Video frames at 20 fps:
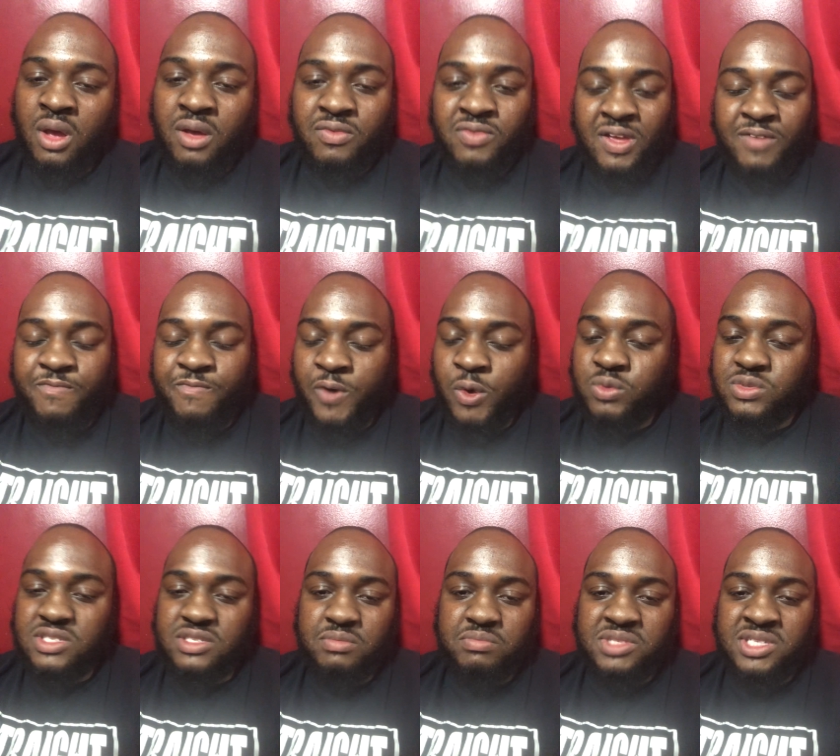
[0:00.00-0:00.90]
they felt
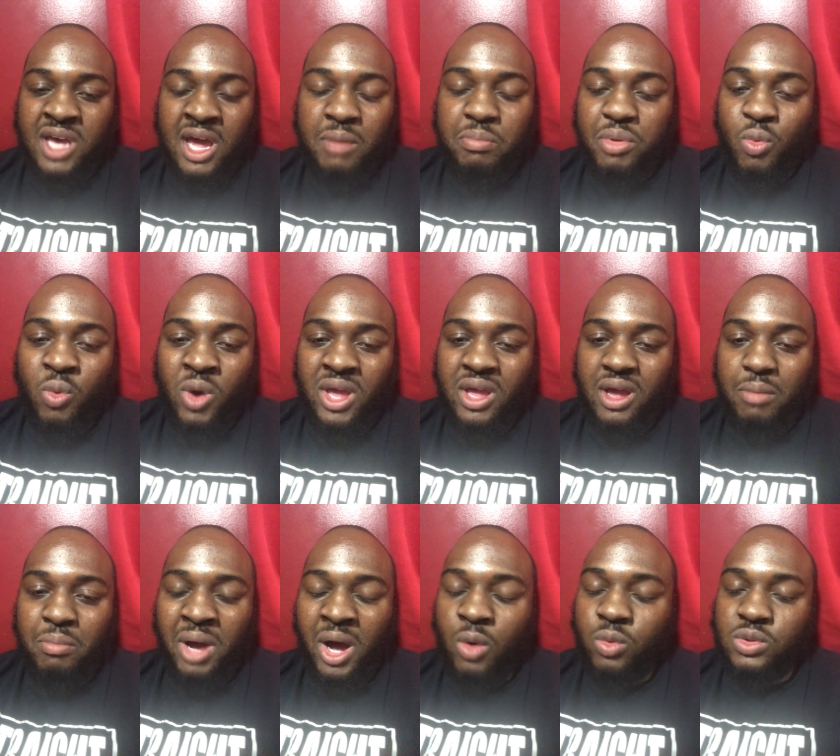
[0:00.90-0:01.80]
some type of way
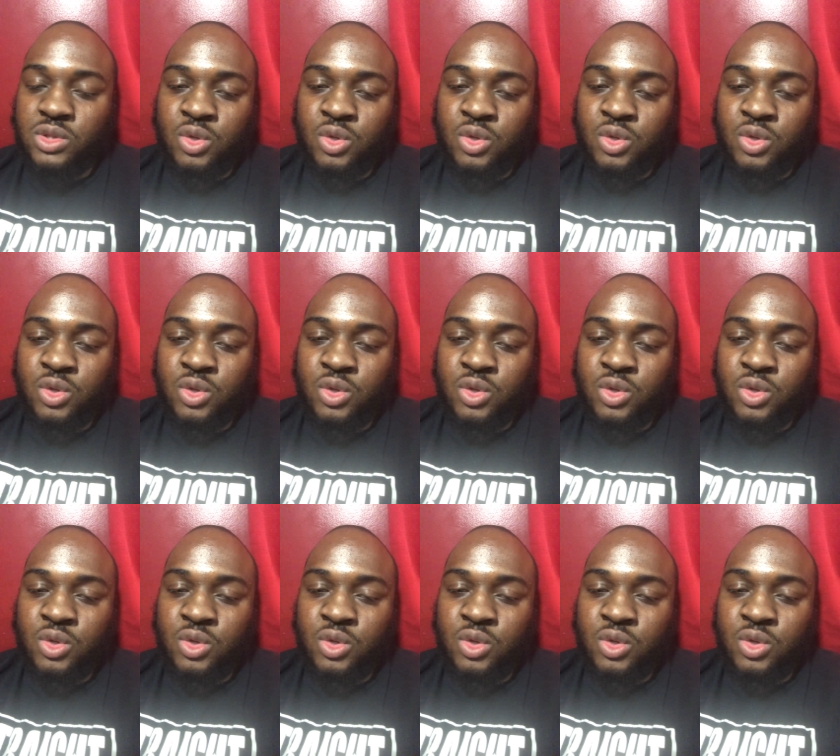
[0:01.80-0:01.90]
about